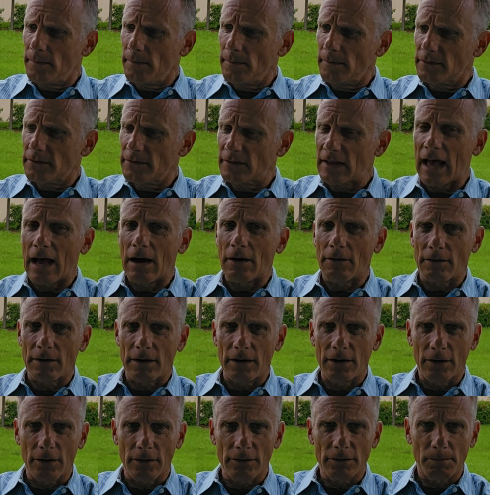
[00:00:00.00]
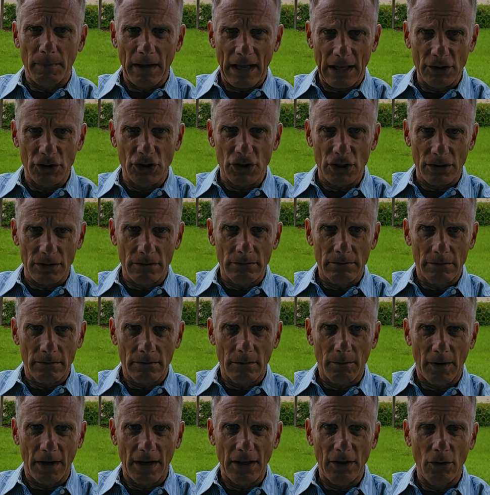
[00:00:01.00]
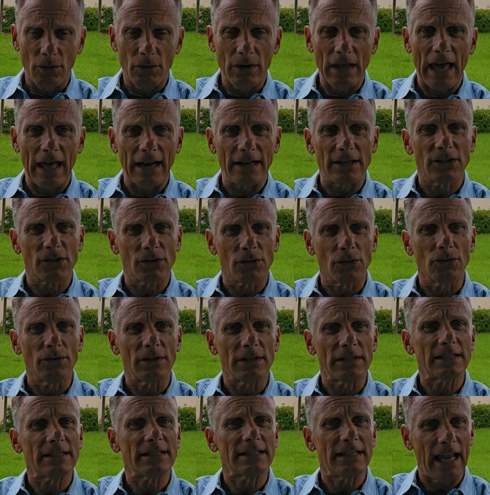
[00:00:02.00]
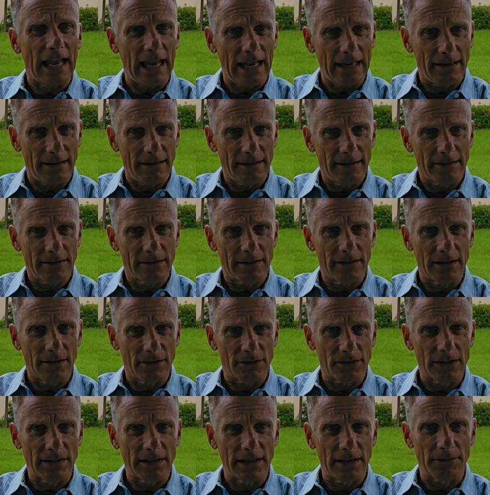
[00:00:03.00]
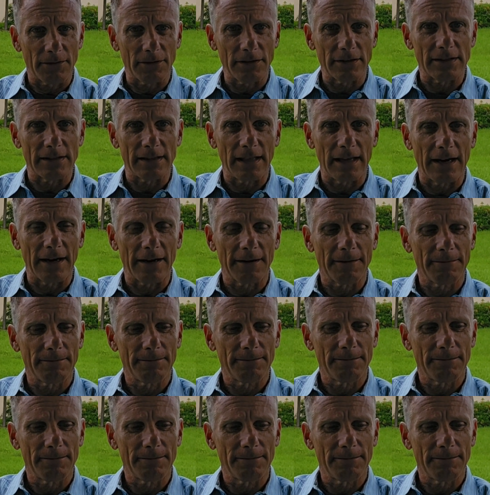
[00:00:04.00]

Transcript: salary, your pension, the money you get is through the state. So there's a difference there.